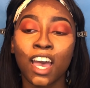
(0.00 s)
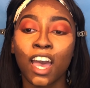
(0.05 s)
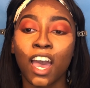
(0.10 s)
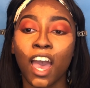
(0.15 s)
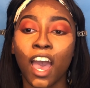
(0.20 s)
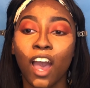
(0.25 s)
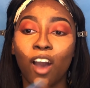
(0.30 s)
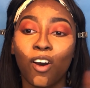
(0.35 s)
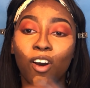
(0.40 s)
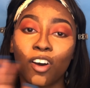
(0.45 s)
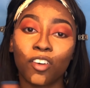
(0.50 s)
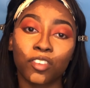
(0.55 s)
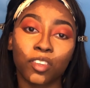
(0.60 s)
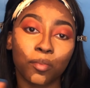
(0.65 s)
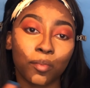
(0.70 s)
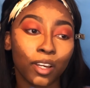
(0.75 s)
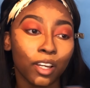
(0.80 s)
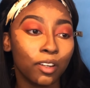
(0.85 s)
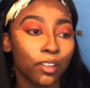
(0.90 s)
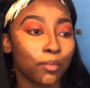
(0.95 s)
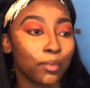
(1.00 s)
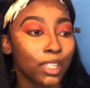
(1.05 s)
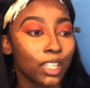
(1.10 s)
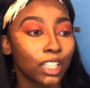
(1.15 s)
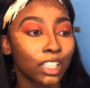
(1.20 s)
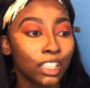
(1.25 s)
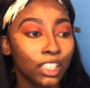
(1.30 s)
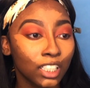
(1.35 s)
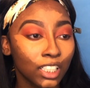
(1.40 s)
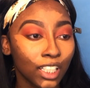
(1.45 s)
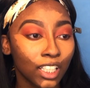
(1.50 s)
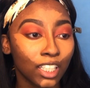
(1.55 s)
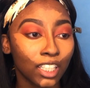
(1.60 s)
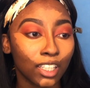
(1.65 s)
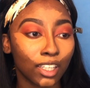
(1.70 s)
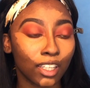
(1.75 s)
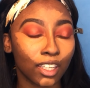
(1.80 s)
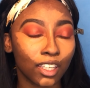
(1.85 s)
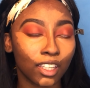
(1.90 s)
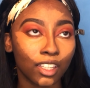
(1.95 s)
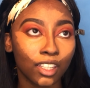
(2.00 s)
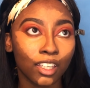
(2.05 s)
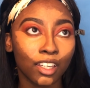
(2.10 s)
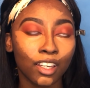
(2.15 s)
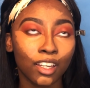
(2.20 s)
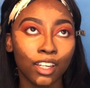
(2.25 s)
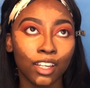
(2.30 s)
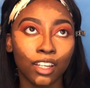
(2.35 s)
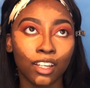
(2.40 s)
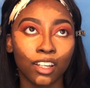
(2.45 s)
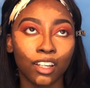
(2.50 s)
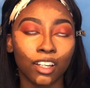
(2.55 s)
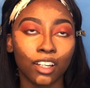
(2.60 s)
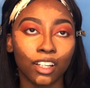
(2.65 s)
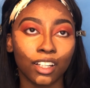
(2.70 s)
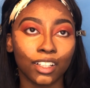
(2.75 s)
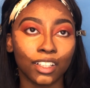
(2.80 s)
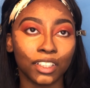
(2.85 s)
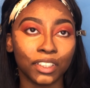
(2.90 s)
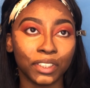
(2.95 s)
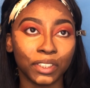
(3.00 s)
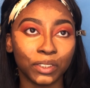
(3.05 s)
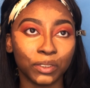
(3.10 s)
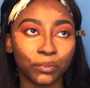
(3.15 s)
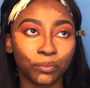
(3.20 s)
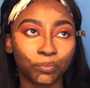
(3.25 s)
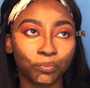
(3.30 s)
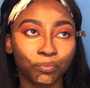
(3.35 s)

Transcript: how often am I gonna be cooking, um,